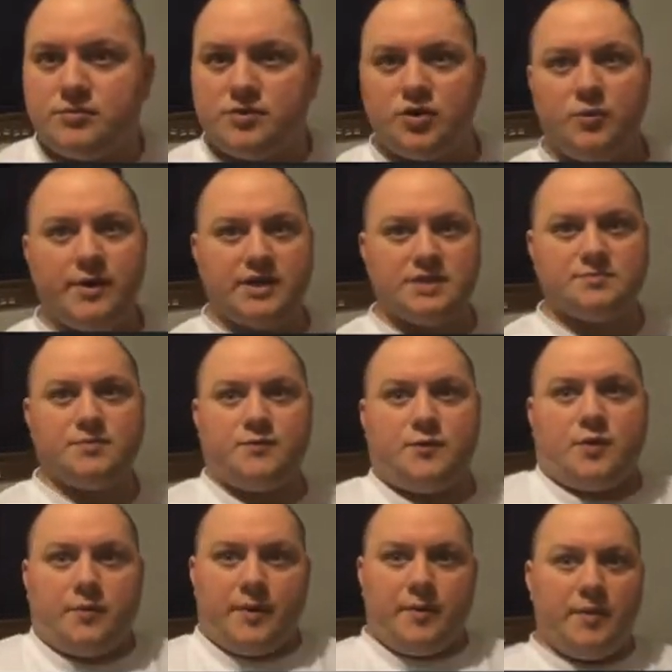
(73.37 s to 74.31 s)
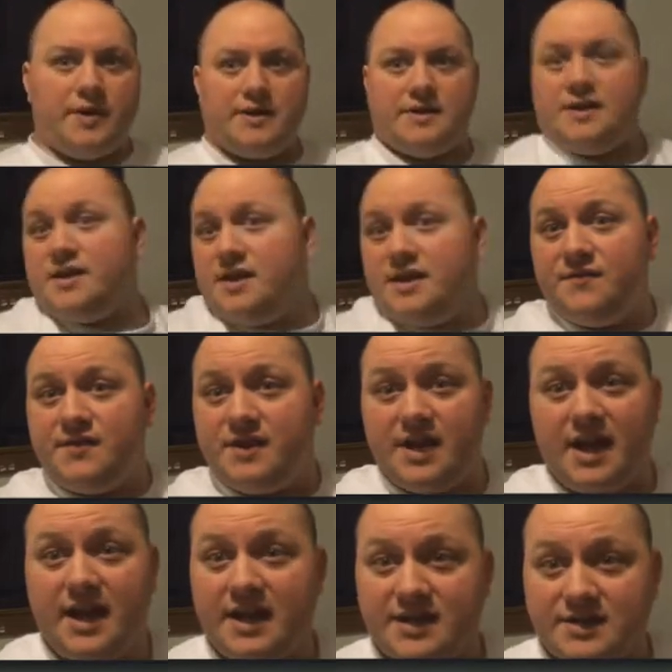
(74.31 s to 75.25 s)
2 weeks before we went, didn't
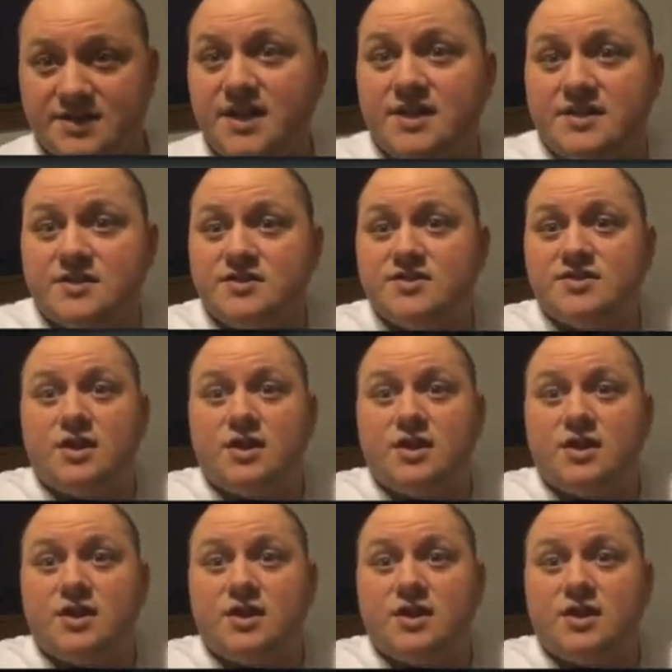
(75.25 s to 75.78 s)
even exist.